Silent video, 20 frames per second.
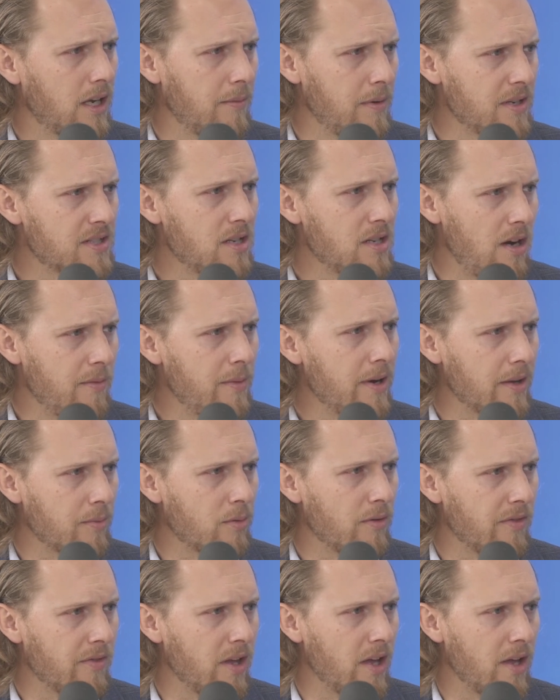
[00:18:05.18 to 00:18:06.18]
It can be solved by
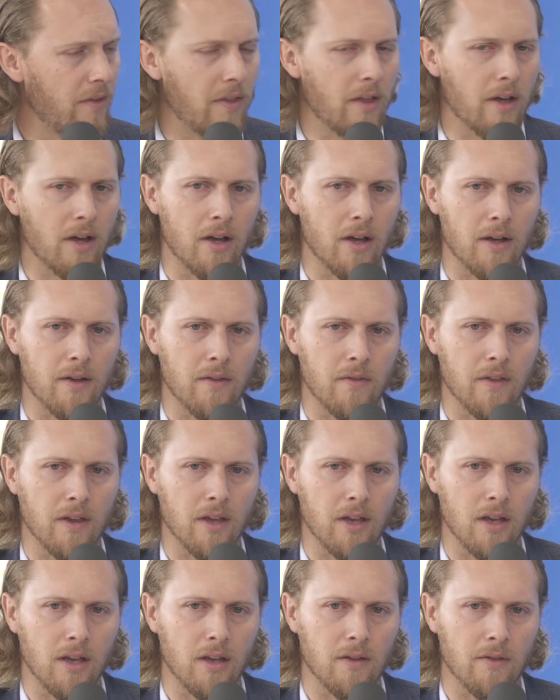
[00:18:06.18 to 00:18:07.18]

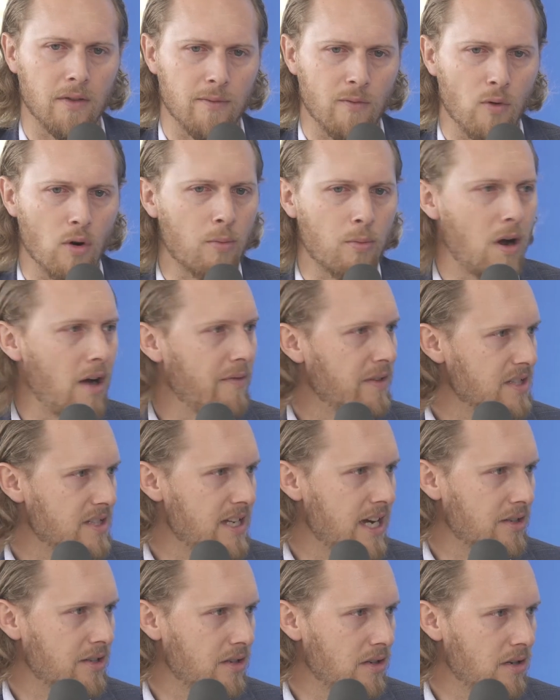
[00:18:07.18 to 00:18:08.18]
the for-profit
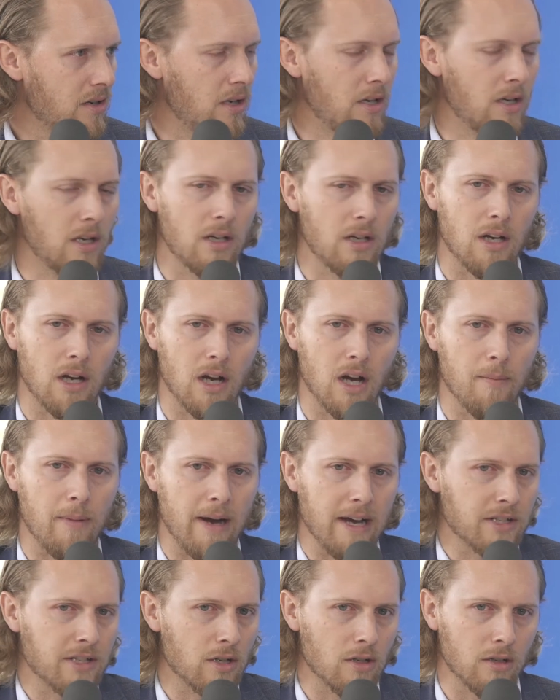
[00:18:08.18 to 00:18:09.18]
sector,
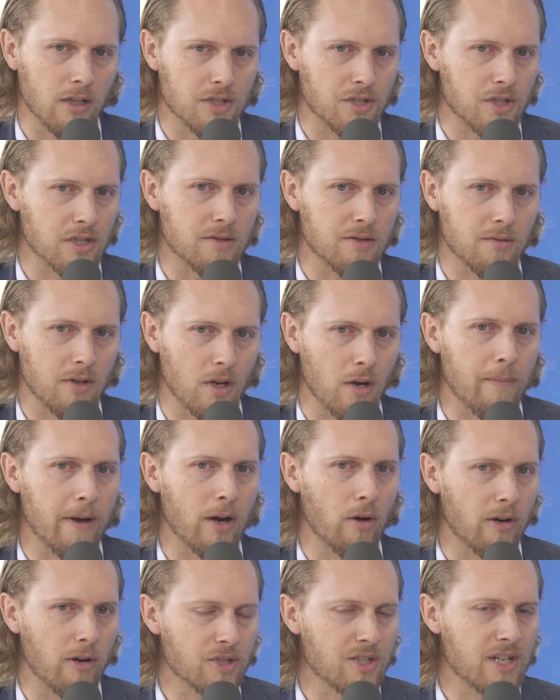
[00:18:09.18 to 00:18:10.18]
by attorneys just
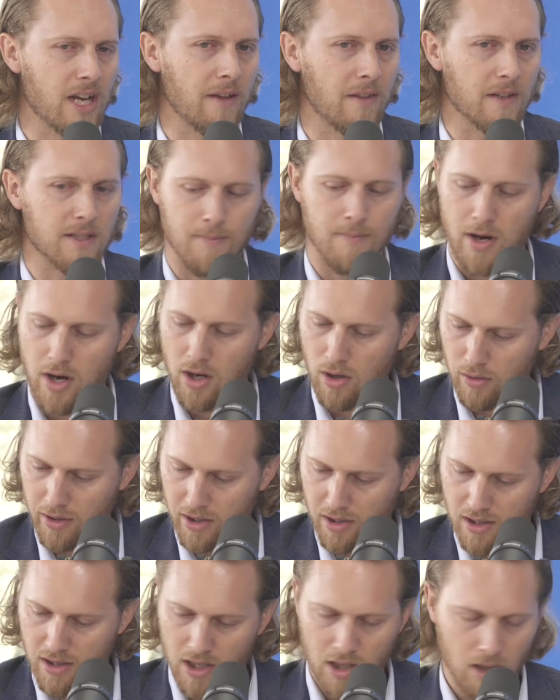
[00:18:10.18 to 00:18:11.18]
better understanding this model
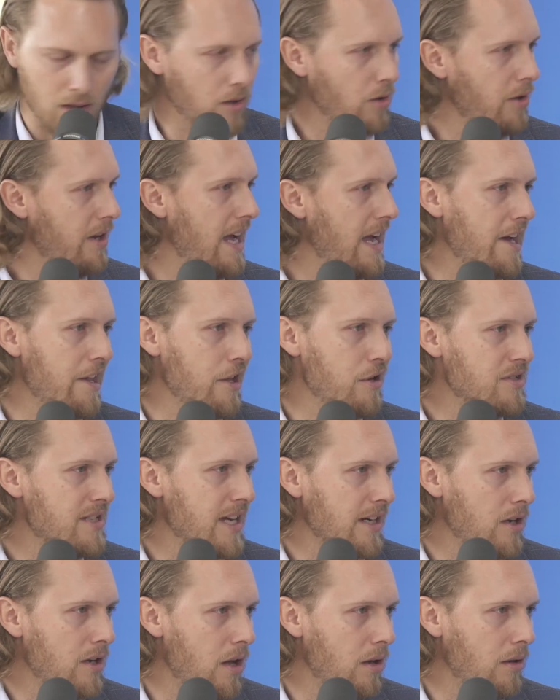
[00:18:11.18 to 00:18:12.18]
and learning how to use
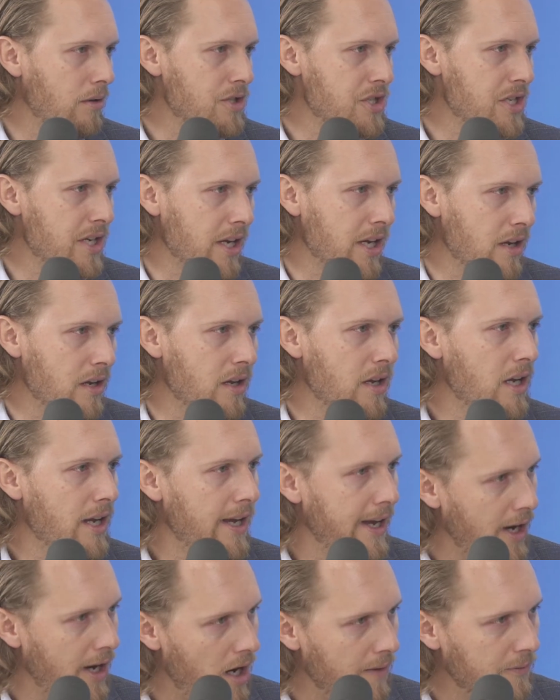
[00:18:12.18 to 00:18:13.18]
technology
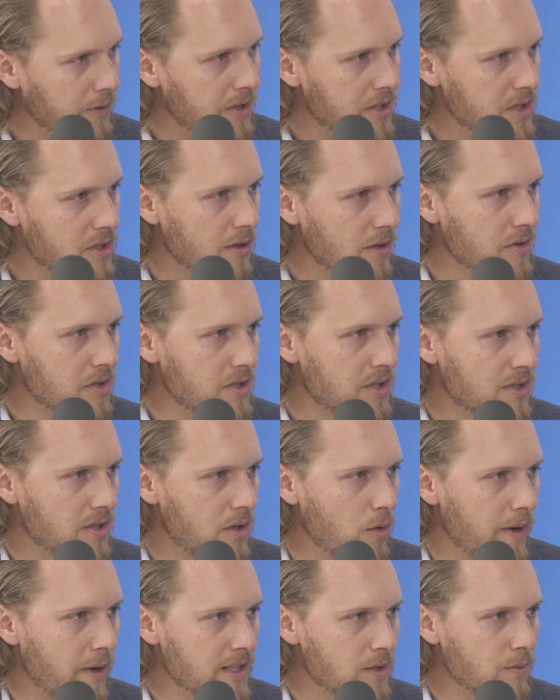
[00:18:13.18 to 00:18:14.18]
and offer these services in
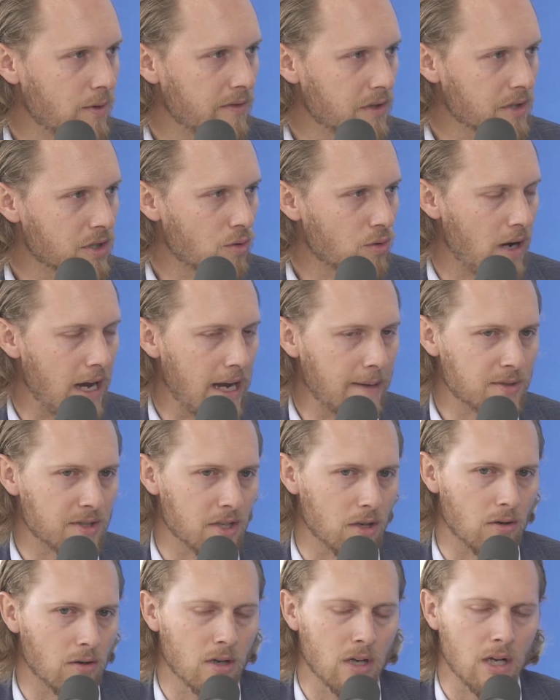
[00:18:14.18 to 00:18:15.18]
the ways that we've described.
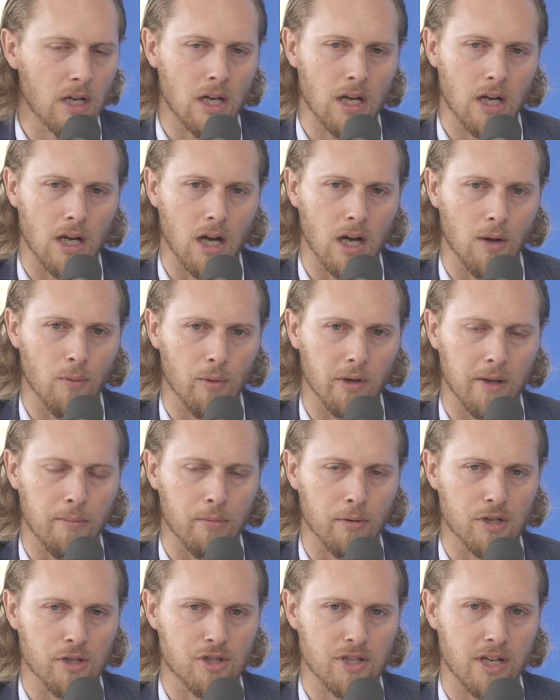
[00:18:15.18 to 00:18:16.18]
So really
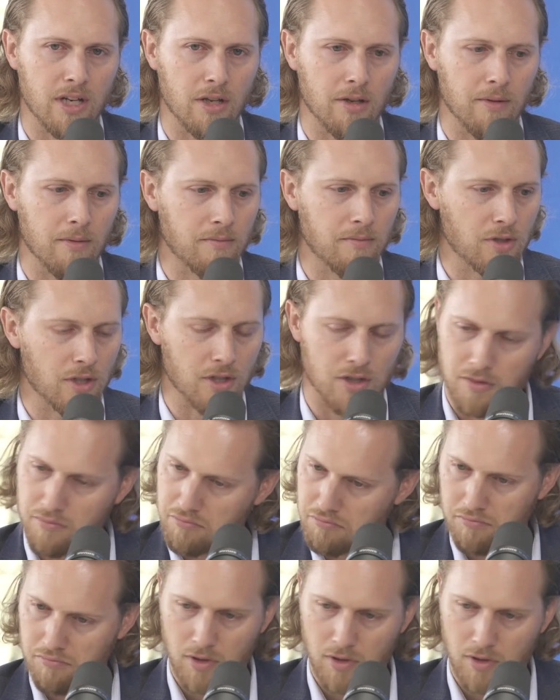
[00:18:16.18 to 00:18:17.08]
appreciate you just